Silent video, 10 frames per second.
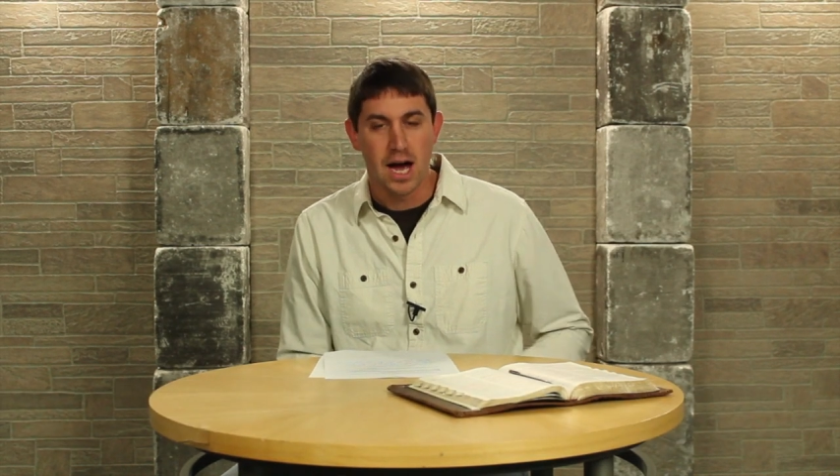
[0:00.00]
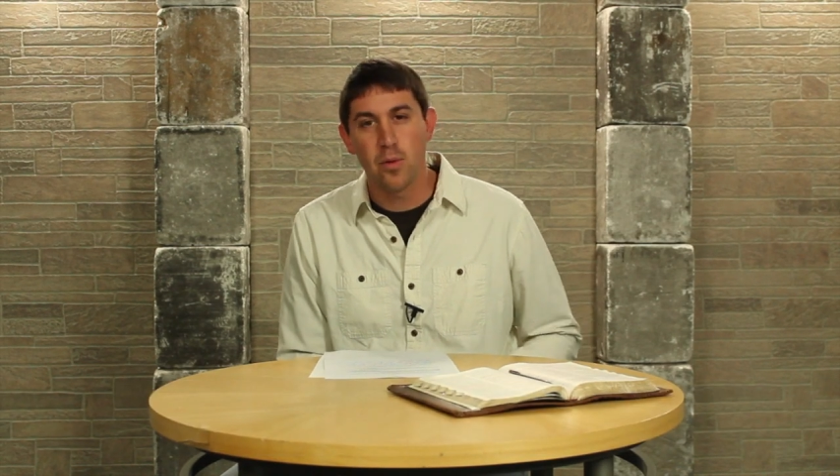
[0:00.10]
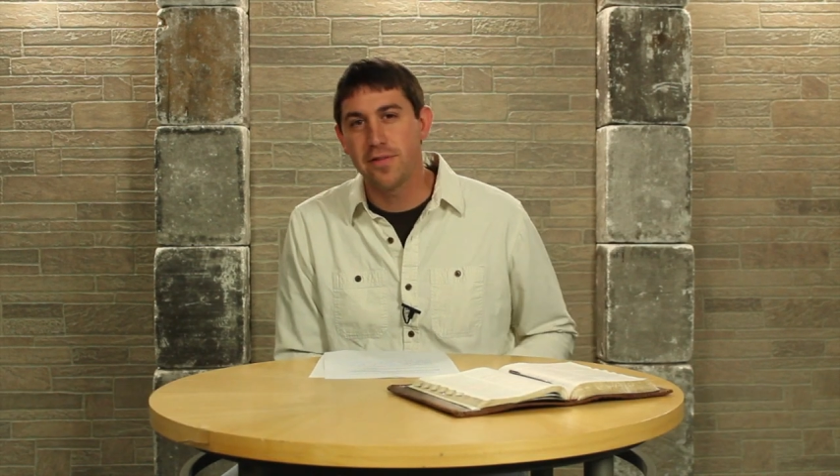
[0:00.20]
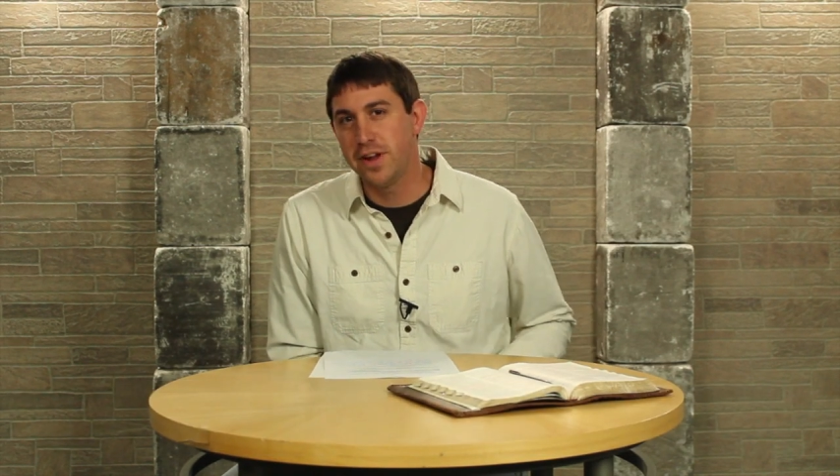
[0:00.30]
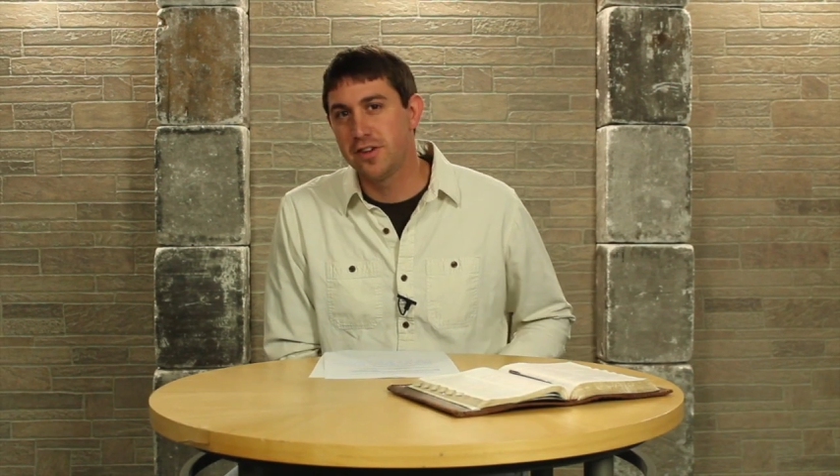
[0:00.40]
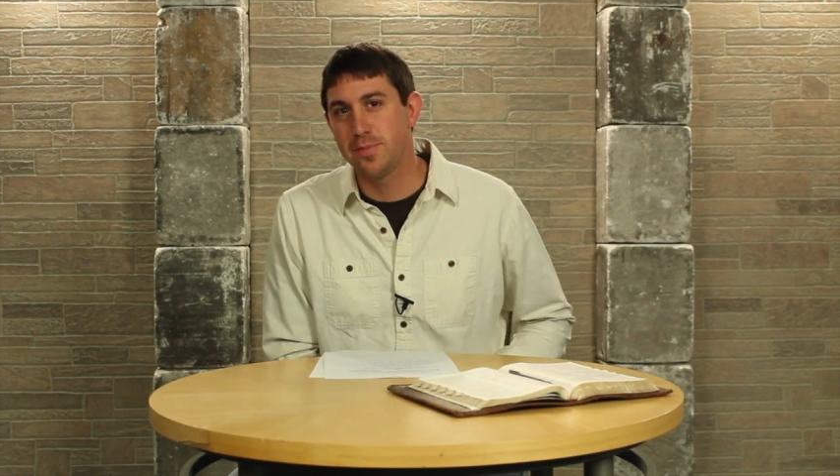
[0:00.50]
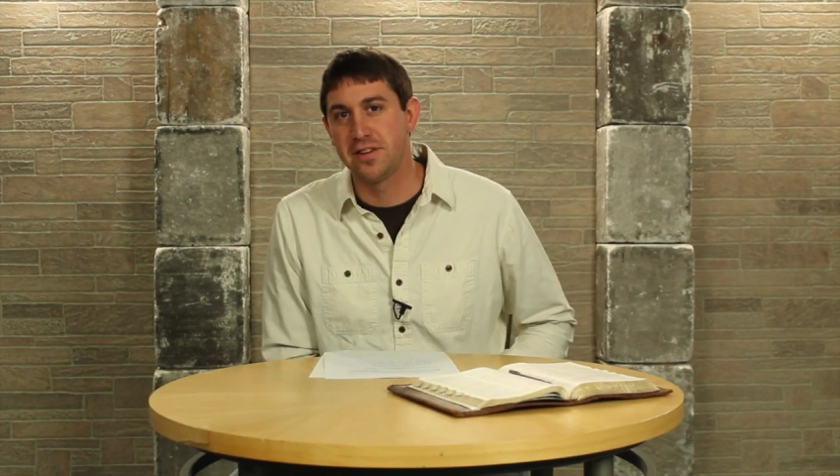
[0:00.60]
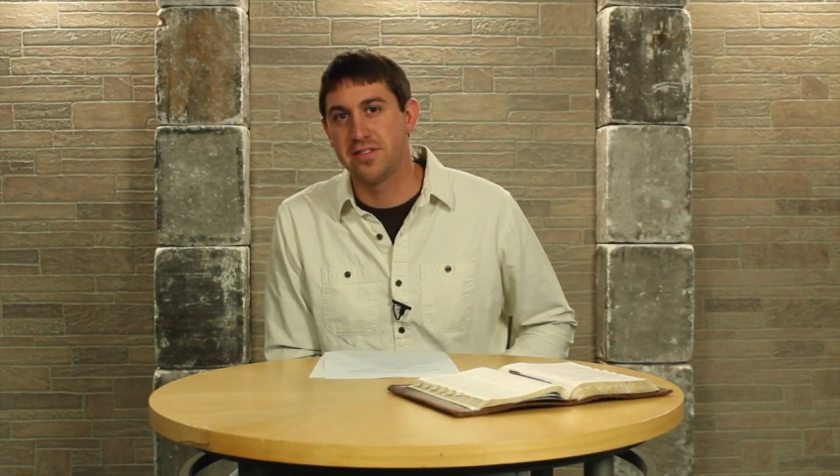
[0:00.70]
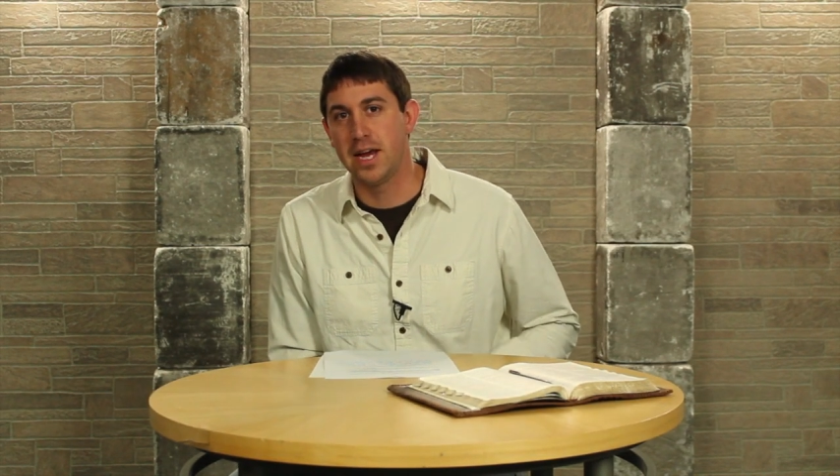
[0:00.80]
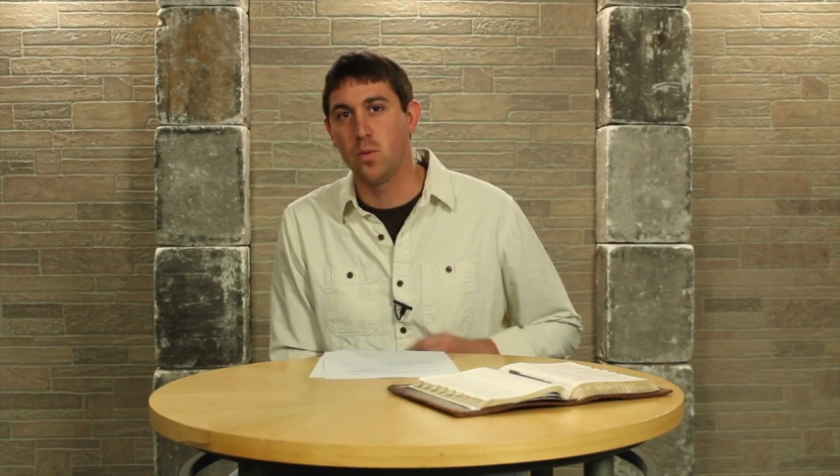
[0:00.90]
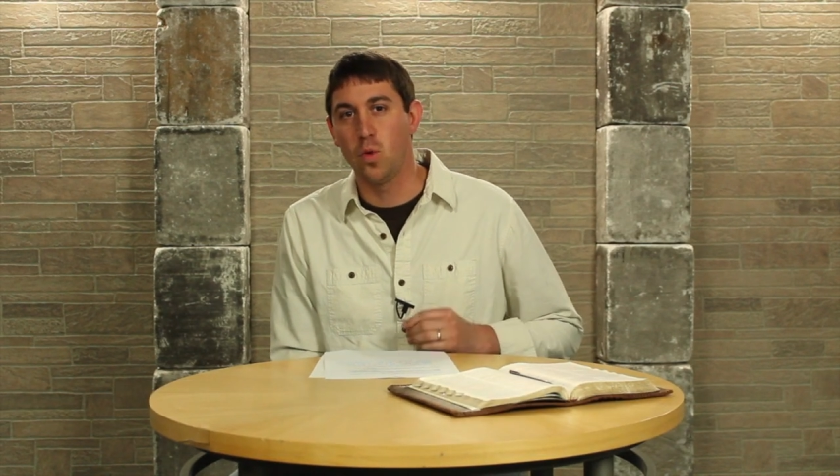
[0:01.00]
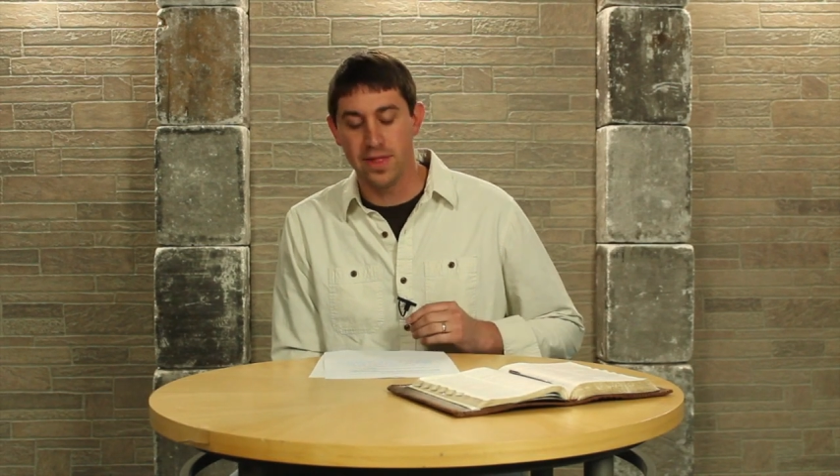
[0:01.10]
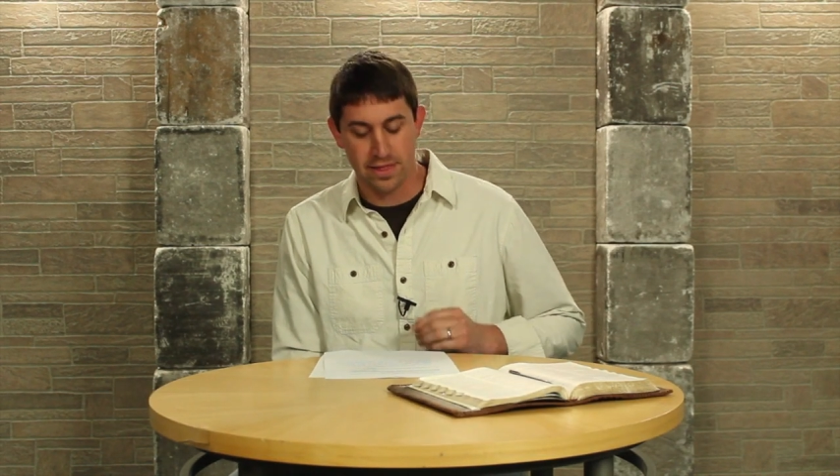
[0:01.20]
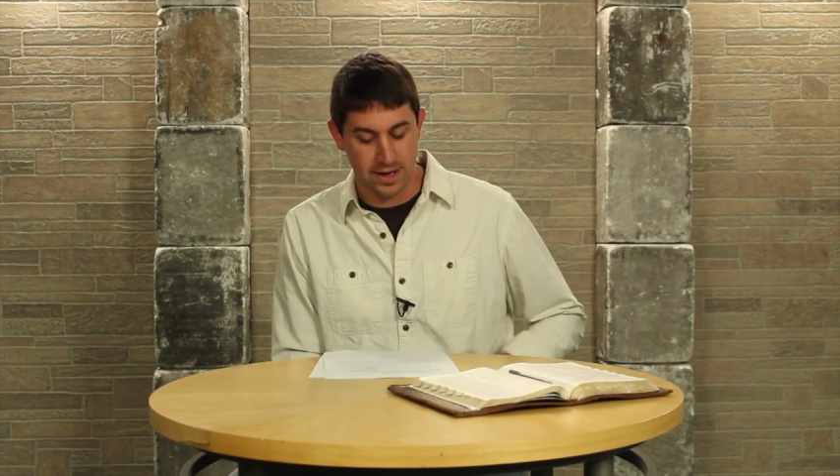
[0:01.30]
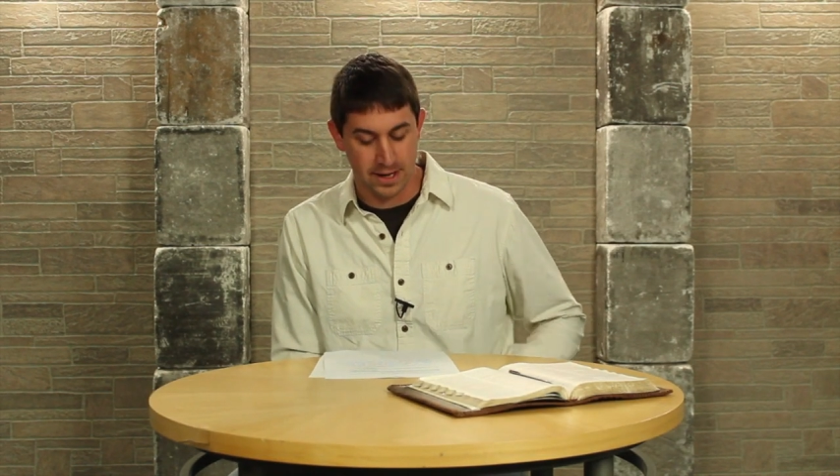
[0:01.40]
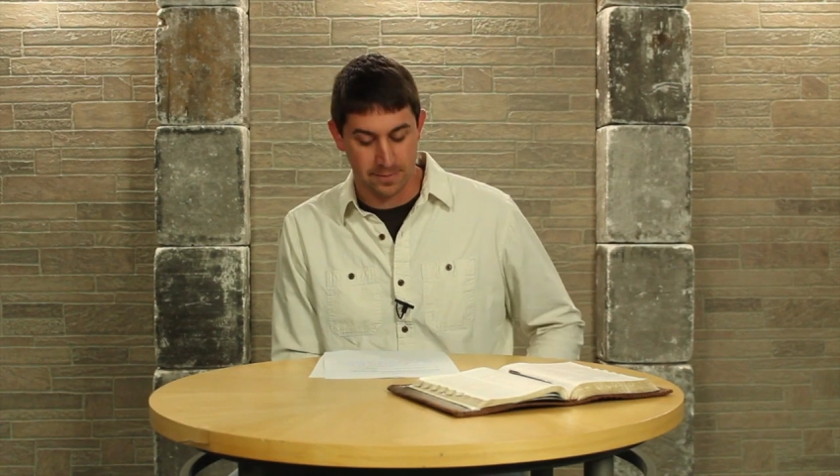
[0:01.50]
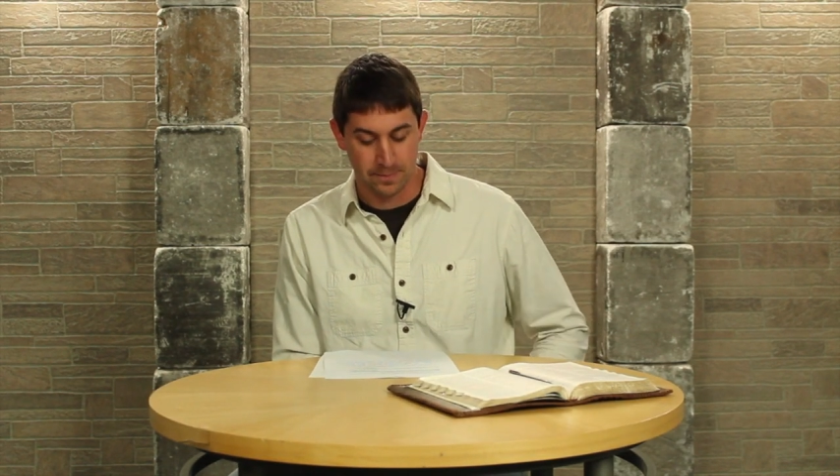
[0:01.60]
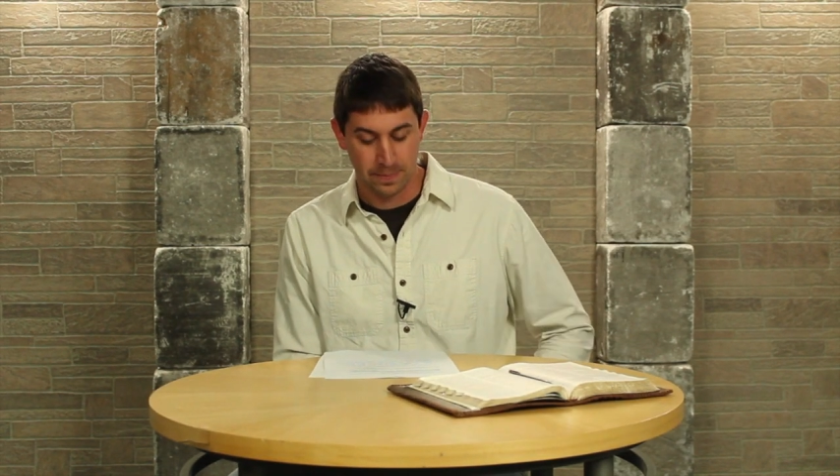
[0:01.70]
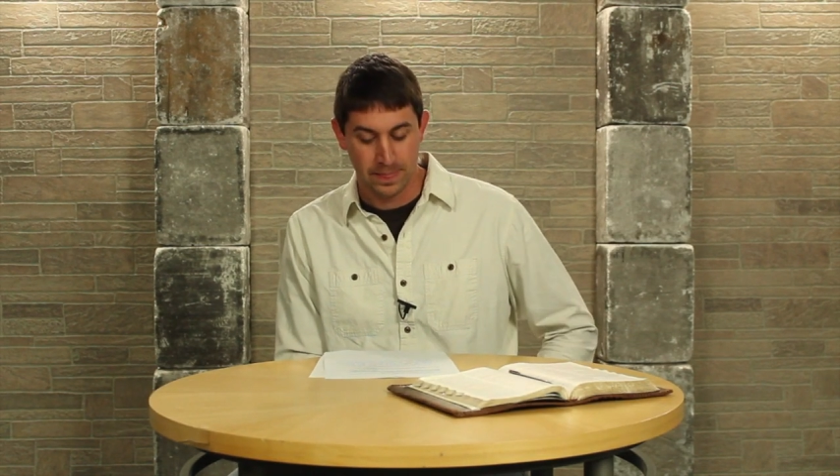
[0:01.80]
I want to finish by saying one thing.